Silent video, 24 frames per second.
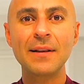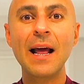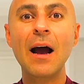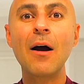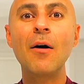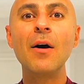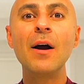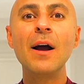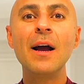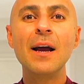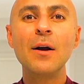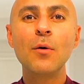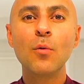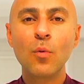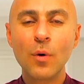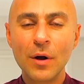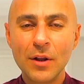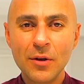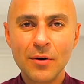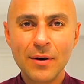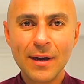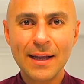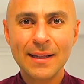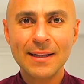Now,
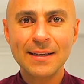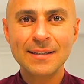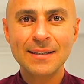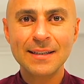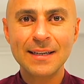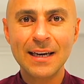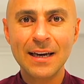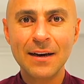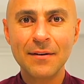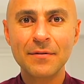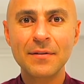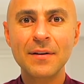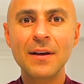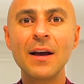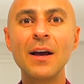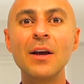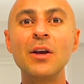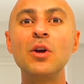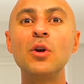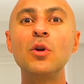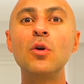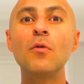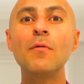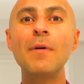when you get this gift,
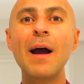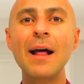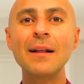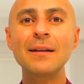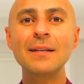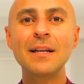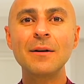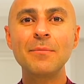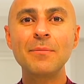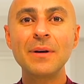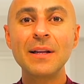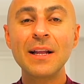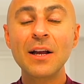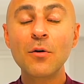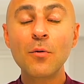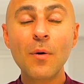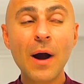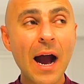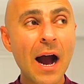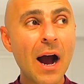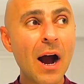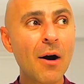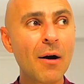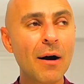you know, rather than be like,
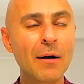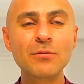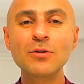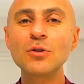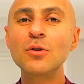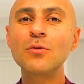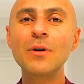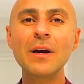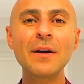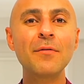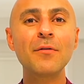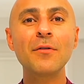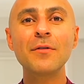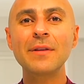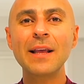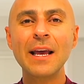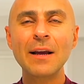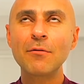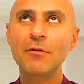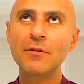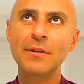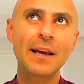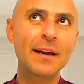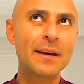wow, I'm so grateful and
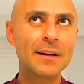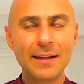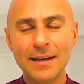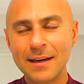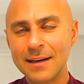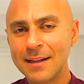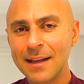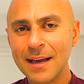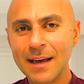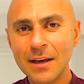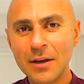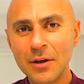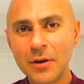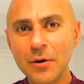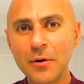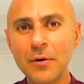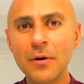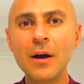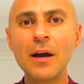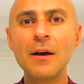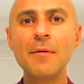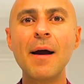thankful, thank you, thank you, thank you.